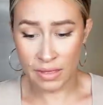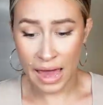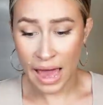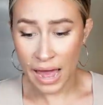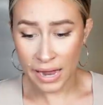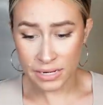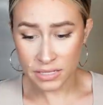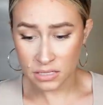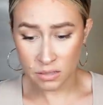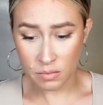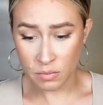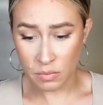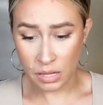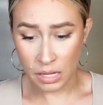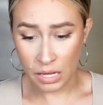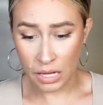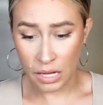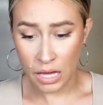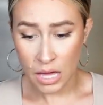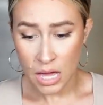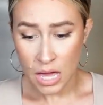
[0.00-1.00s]
That to
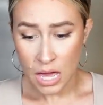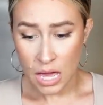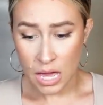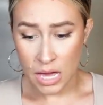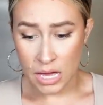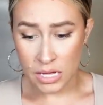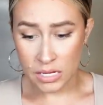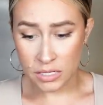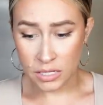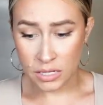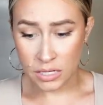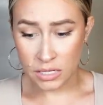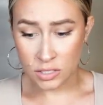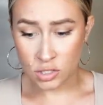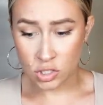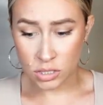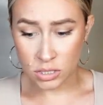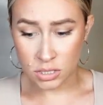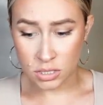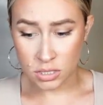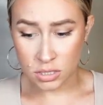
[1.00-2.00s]
me, it
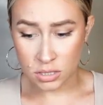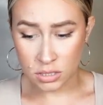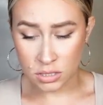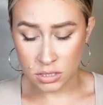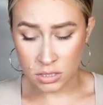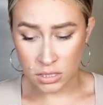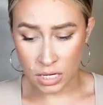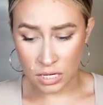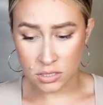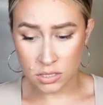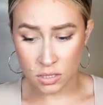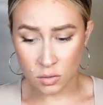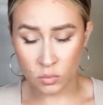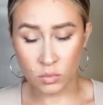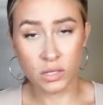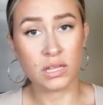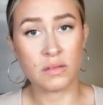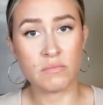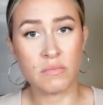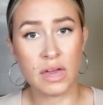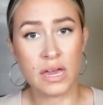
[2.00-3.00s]
just doesn't
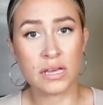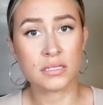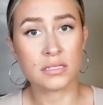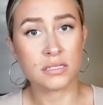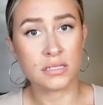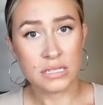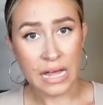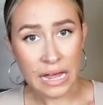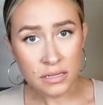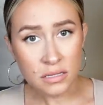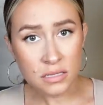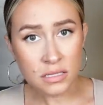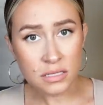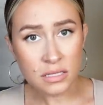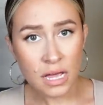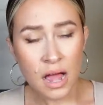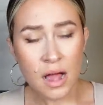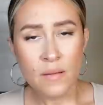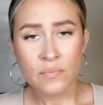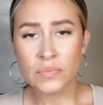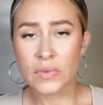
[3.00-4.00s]
really make sense.
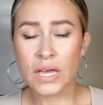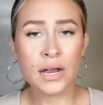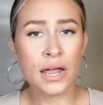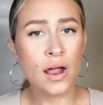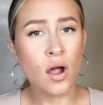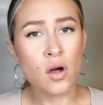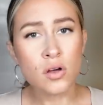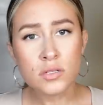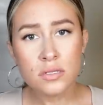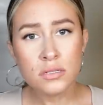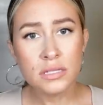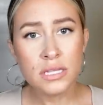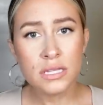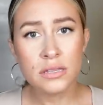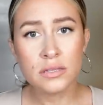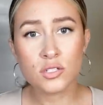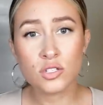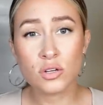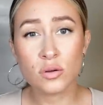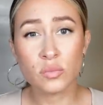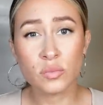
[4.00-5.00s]
And I also think
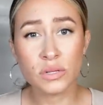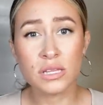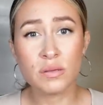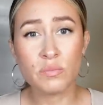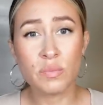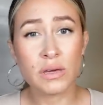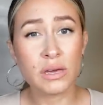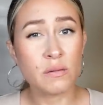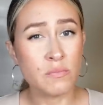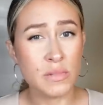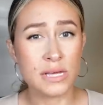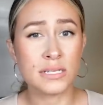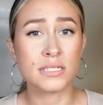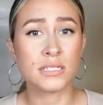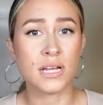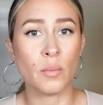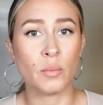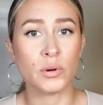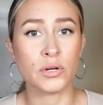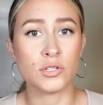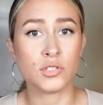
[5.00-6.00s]
there's a really big missed
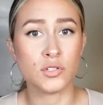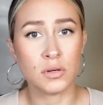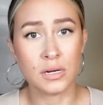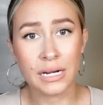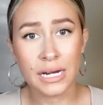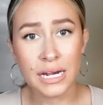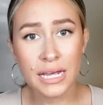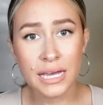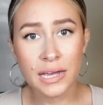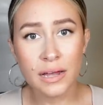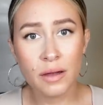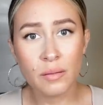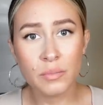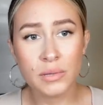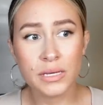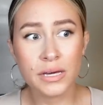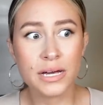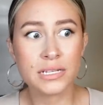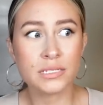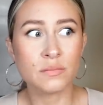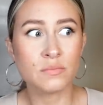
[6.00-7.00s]
opportunity here
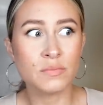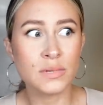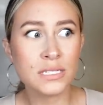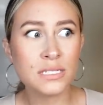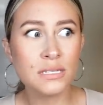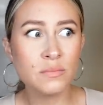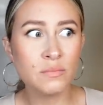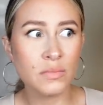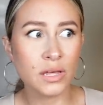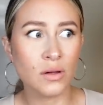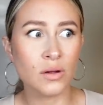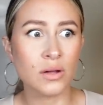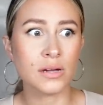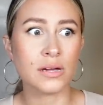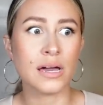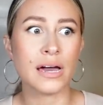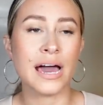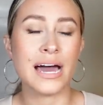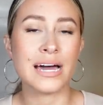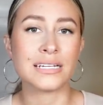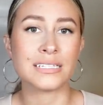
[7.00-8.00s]
because Miss
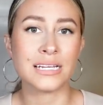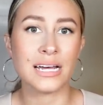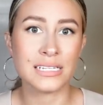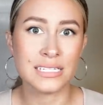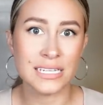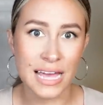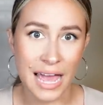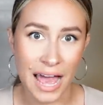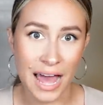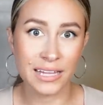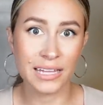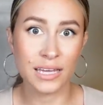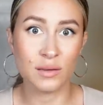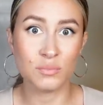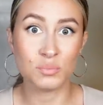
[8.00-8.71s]
America has a talent